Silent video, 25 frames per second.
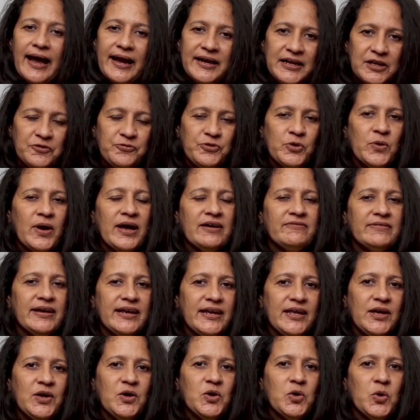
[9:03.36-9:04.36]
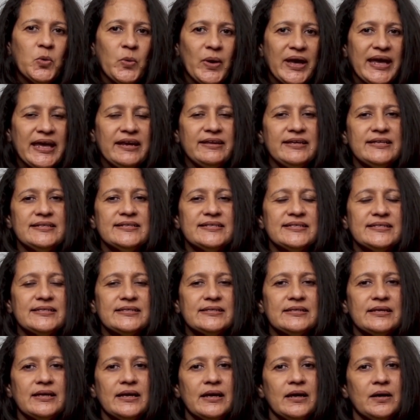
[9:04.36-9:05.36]
and if you have any
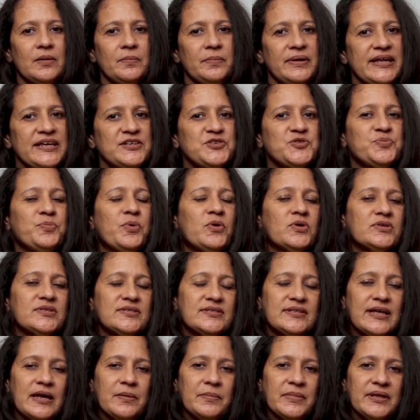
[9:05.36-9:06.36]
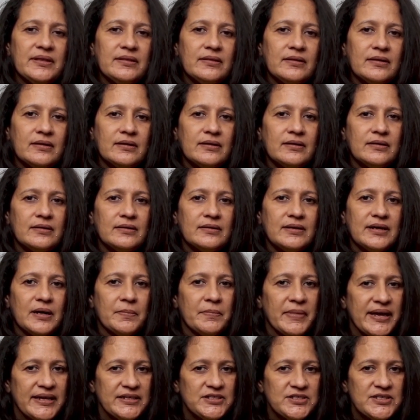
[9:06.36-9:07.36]
queries, please post them in the
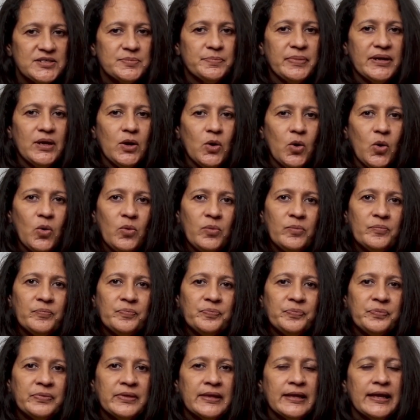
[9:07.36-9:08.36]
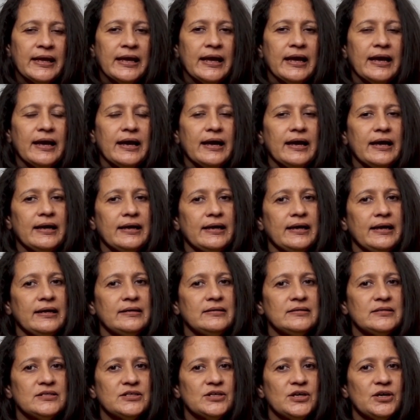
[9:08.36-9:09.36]
comments below.
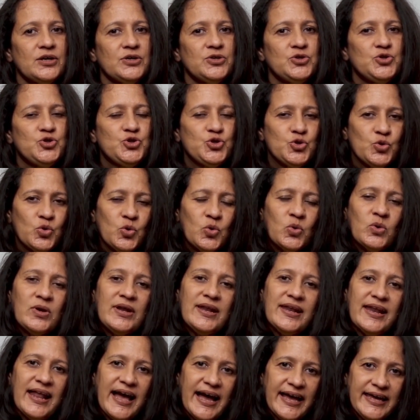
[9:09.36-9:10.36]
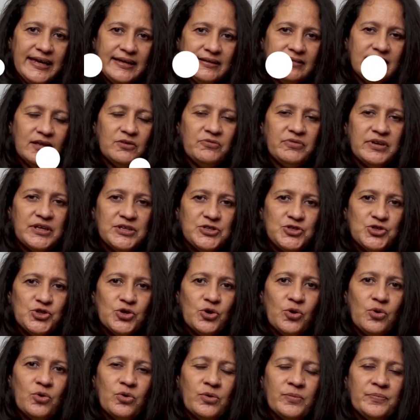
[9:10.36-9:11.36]
And do like the
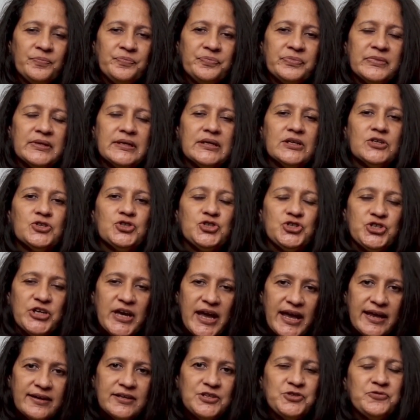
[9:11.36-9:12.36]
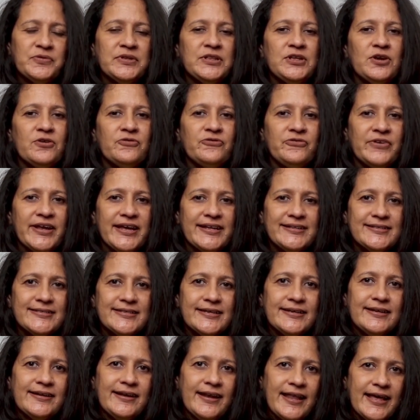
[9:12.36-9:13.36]
video, share it with your
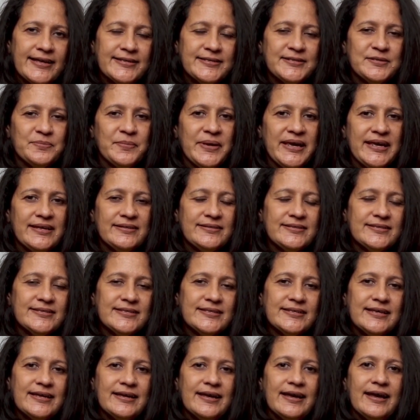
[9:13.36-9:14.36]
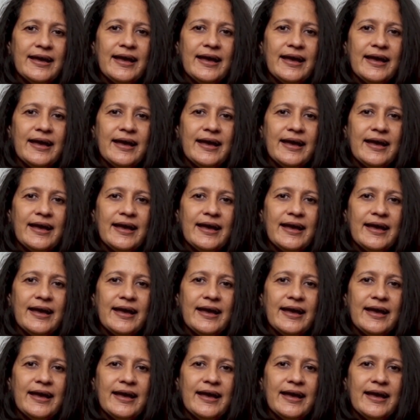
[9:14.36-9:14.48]
friends and classmates,